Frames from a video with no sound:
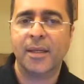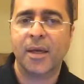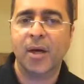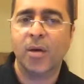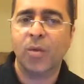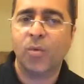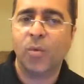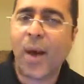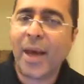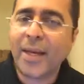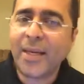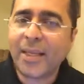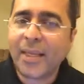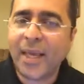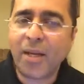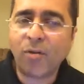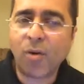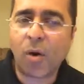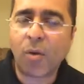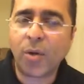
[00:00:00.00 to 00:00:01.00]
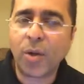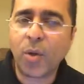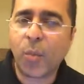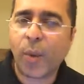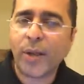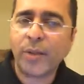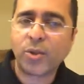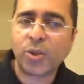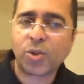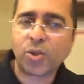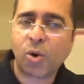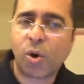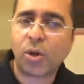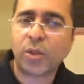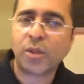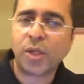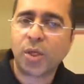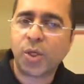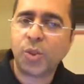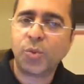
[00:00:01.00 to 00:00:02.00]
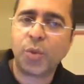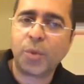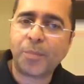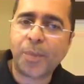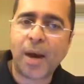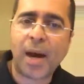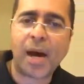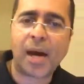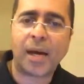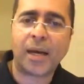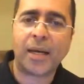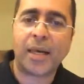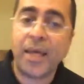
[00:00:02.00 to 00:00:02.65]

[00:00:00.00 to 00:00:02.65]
when Keith Rowley went to talk to Goodwood Park,